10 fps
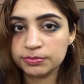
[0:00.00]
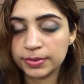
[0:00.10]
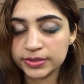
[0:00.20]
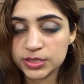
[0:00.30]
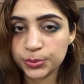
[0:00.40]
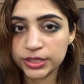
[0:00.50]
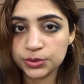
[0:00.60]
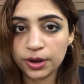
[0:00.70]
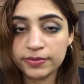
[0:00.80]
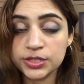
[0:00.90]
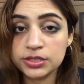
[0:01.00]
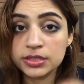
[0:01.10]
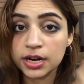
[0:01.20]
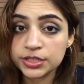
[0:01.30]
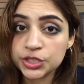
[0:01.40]
this video, I will
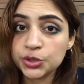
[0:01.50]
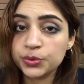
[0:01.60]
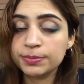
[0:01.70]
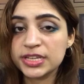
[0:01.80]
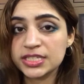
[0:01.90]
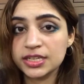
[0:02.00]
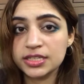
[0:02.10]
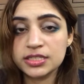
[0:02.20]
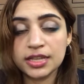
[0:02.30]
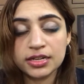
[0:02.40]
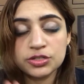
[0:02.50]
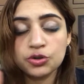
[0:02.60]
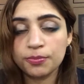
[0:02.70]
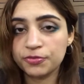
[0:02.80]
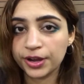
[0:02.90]
continue with my series that is
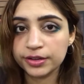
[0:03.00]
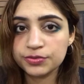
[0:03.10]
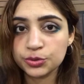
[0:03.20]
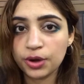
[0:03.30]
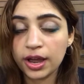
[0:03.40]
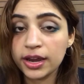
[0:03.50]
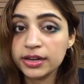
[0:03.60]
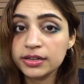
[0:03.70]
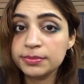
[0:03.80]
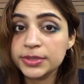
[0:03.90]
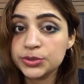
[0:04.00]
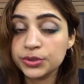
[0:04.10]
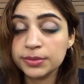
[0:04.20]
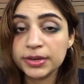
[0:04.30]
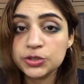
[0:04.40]
top 5. So I'll be
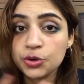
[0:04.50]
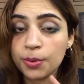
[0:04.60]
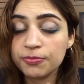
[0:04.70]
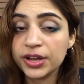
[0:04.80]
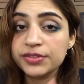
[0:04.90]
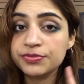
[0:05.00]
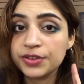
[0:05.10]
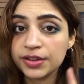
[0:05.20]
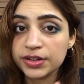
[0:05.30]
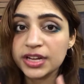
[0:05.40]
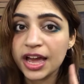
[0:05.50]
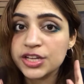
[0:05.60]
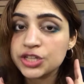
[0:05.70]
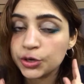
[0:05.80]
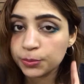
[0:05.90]
doing my top 5 favorite
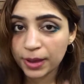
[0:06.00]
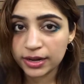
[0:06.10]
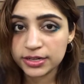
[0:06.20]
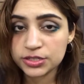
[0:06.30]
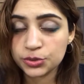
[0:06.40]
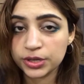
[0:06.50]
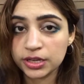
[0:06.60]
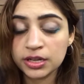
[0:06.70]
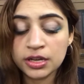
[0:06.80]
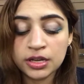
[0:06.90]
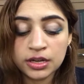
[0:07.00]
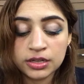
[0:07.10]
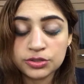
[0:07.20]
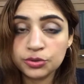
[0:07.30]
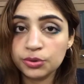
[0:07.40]
eyeshadow palettes today.
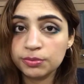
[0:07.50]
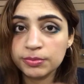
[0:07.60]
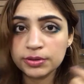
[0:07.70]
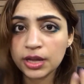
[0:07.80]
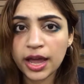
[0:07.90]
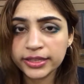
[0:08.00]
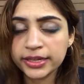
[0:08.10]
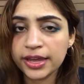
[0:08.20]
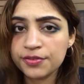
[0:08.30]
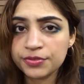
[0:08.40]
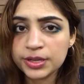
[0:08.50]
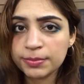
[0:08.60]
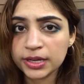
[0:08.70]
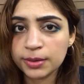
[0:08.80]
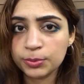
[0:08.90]
So I think every
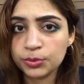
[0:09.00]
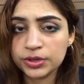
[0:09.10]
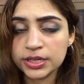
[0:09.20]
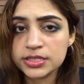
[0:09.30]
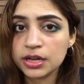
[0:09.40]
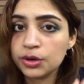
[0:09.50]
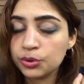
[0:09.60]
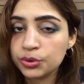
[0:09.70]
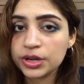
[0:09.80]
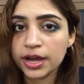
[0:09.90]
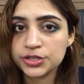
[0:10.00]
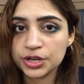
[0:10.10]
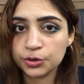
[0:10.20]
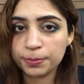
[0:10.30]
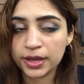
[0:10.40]
makeup look needs a good
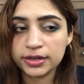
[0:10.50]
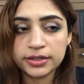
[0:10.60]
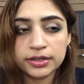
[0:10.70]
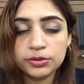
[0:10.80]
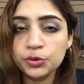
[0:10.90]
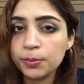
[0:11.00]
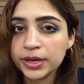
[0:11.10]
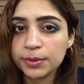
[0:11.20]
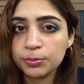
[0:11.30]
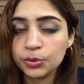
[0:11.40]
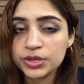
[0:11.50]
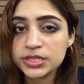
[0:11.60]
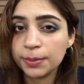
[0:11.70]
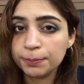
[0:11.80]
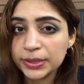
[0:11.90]
eyeshadow palette. No makeup look
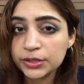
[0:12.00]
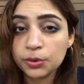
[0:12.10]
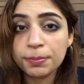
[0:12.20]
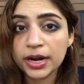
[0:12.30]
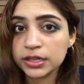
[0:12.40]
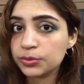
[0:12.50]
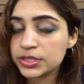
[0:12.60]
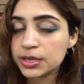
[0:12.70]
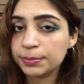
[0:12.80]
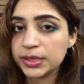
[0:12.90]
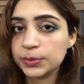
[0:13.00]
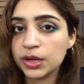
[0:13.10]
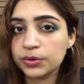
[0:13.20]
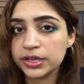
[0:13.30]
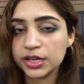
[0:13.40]
is complete or party look is complete
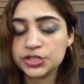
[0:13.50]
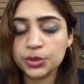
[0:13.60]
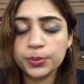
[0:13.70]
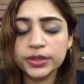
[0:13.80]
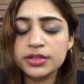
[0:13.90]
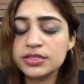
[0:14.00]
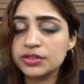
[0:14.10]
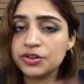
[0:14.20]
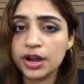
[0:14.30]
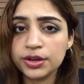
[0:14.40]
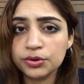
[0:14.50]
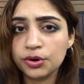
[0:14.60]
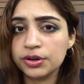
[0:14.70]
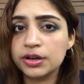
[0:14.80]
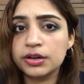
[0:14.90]
without an eyeshadow, whether it's a trio
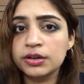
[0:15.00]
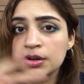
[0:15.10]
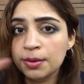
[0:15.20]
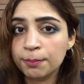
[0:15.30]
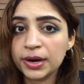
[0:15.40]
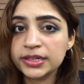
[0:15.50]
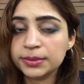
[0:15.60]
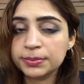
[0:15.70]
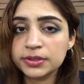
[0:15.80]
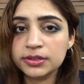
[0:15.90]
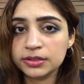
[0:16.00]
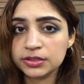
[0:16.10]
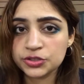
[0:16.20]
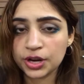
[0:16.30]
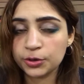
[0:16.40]
or a
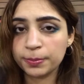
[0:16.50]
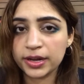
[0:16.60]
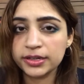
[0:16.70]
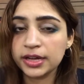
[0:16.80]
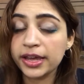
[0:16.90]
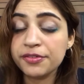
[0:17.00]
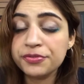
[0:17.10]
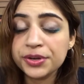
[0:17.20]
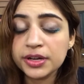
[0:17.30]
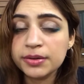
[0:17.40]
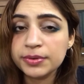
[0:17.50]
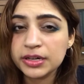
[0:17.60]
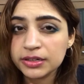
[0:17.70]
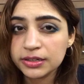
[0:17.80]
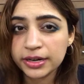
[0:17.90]
multiple shadow palette. Every
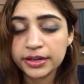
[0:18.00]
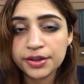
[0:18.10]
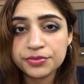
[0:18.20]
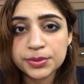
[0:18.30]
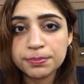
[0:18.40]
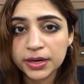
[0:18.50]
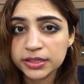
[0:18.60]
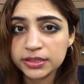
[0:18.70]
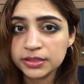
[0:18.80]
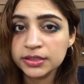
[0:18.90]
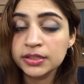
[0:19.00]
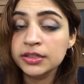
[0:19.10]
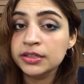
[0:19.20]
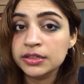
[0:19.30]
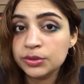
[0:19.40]
girl and everybody
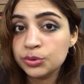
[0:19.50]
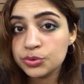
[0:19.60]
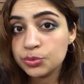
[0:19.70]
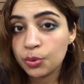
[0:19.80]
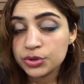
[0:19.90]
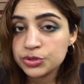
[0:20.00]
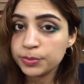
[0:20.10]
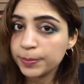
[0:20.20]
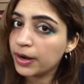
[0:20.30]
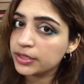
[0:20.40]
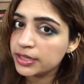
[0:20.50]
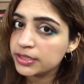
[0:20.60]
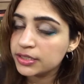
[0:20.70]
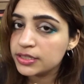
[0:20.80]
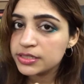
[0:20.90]
who wants to be party
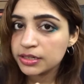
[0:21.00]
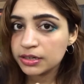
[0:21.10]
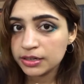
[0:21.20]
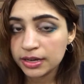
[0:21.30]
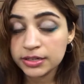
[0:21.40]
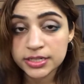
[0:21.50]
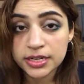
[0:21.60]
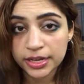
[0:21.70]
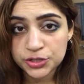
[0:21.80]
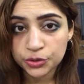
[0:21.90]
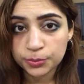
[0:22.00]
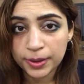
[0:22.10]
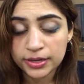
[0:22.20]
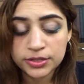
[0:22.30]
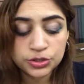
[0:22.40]
ready needs an eyeshadow
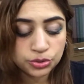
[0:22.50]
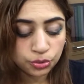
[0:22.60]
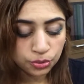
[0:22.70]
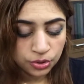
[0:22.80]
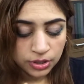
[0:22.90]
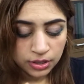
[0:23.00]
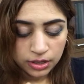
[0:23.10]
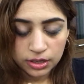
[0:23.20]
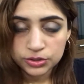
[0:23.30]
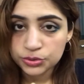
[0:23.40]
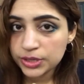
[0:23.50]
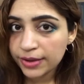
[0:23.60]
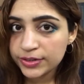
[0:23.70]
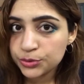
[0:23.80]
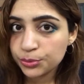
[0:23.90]
palette. So today
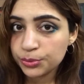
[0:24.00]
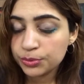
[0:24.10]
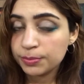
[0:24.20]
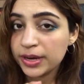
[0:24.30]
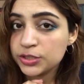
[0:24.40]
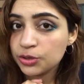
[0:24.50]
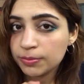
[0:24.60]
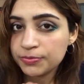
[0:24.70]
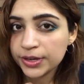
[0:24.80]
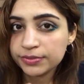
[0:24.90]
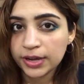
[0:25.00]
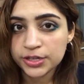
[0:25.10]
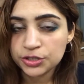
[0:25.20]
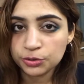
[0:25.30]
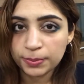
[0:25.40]
I will do my top 5
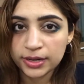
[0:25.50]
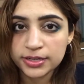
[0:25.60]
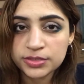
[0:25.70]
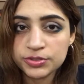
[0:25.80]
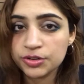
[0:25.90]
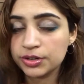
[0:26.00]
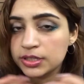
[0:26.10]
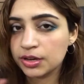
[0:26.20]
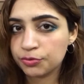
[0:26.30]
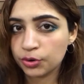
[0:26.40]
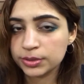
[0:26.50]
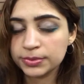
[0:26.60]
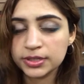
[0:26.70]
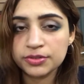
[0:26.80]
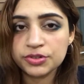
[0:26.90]
eyeshadow palettes, which are really
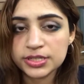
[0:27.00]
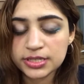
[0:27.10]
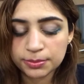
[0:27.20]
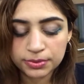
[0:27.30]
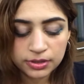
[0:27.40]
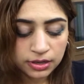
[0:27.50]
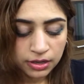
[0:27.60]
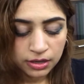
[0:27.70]
affordable and reasonable.